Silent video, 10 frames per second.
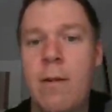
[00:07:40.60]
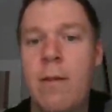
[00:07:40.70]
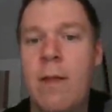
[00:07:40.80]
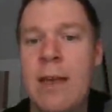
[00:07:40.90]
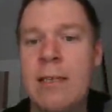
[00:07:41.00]

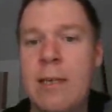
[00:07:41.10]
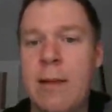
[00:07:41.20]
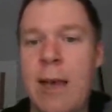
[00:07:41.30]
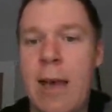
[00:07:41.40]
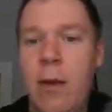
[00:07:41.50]
theta, the
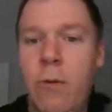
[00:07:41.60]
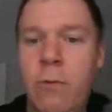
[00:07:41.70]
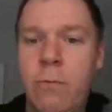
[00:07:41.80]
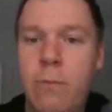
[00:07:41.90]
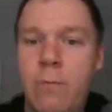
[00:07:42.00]
angle,
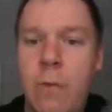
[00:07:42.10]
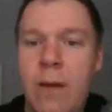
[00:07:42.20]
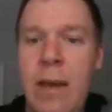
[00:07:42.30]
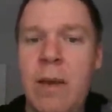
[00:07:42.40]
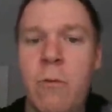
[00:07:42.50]

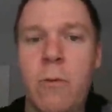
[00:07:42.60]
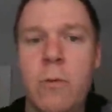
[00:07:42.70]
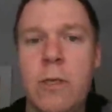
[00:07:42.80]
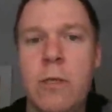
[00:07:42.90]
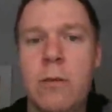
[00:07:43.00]

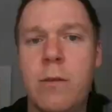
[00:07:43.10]
equals